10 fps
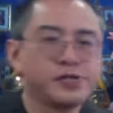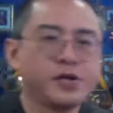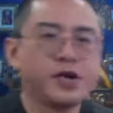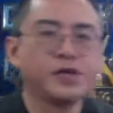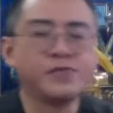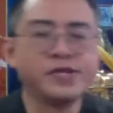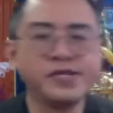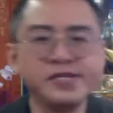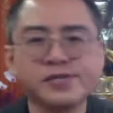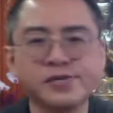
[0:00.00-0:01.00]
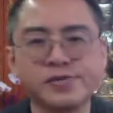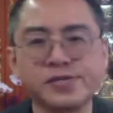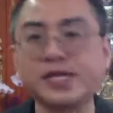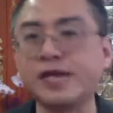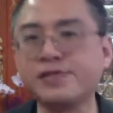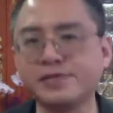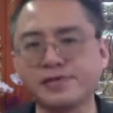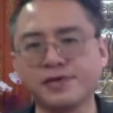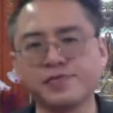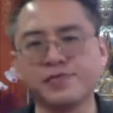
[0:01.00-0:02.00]
and release, or
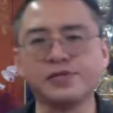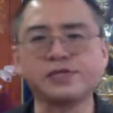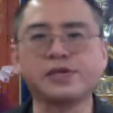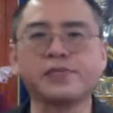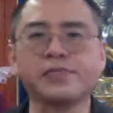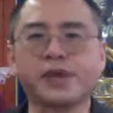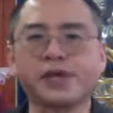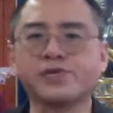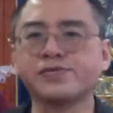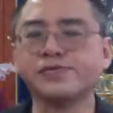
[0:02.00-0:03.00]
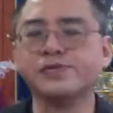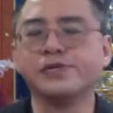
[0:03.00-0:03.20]
sense and release, coming back to